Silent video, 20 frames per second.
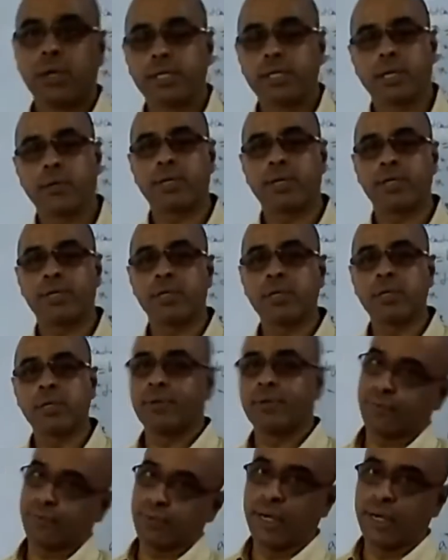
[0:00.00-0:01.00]
it's a question of
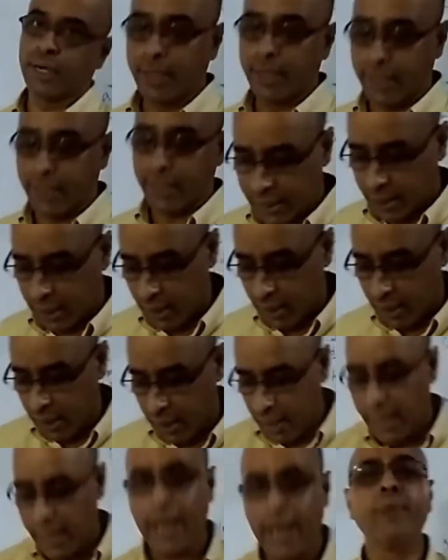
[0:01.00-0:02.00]
definite integral,
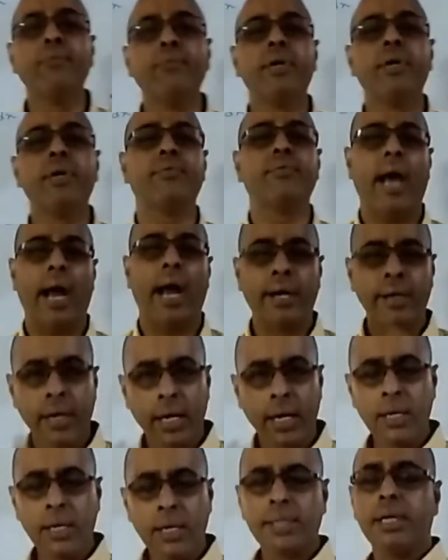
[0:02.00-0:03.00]
and we have
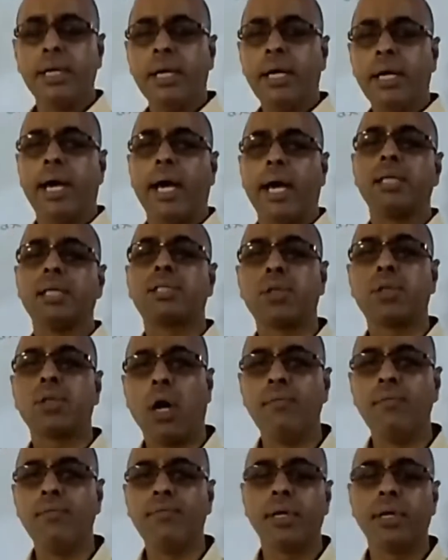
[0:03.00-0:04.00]
handled and
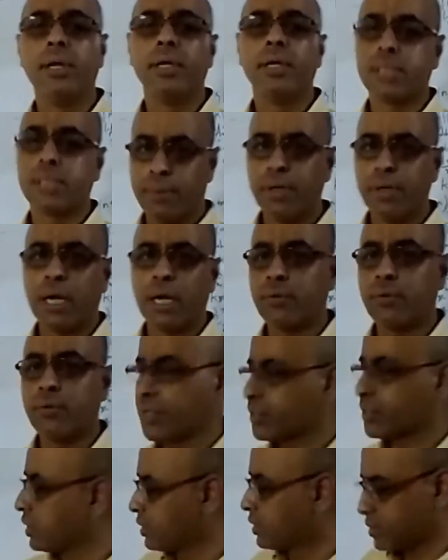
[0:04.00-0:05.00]
solved similar
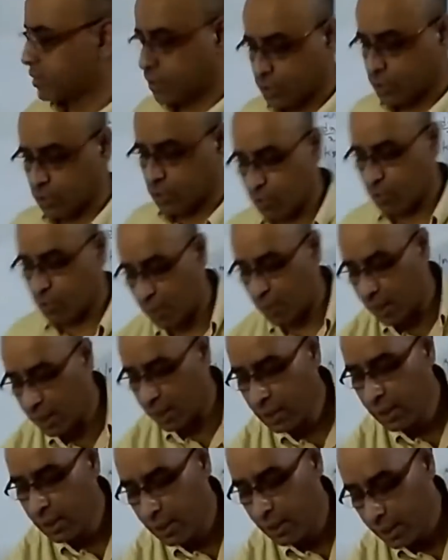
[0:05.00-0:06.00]
questions so far.
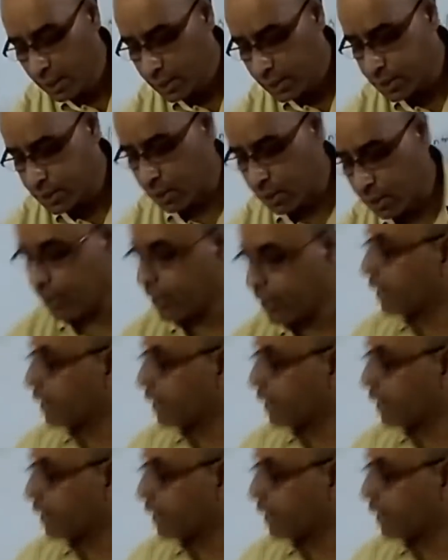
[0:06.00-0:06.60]
So